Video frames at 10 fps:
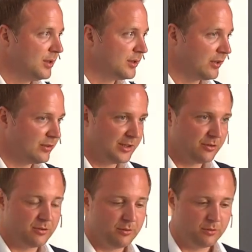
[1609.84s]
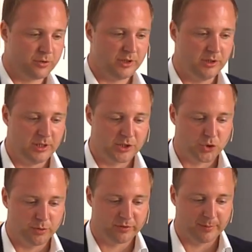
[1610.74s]
Okay, so let's. So the
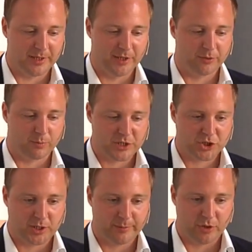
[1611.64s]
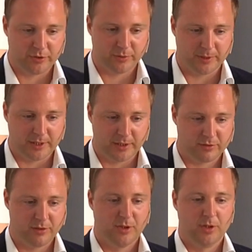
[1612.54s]
issue is about Russia, but also, I guess,